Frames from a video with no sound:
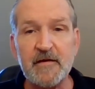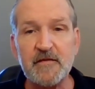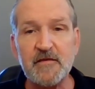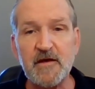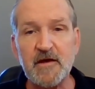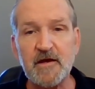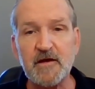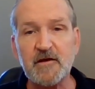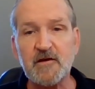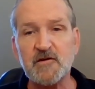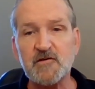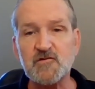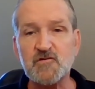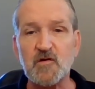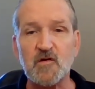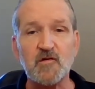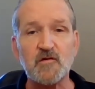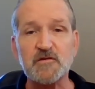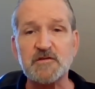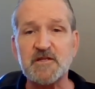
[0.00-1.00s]
that
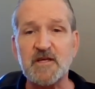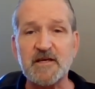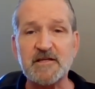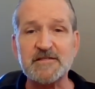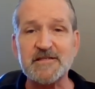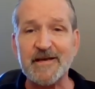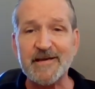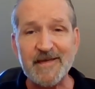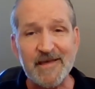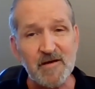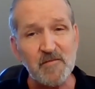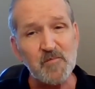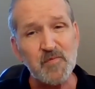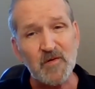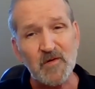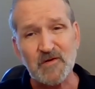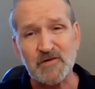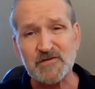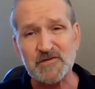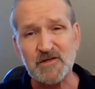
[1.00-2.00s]
controls things like
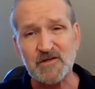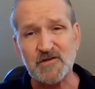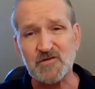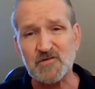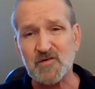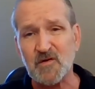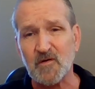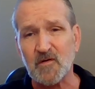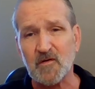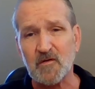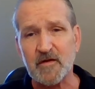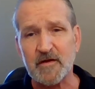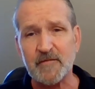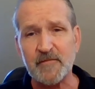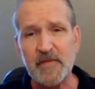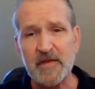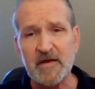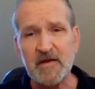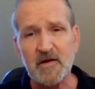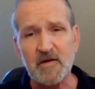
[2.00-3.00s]
impulse control
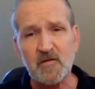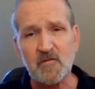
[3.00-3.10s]
and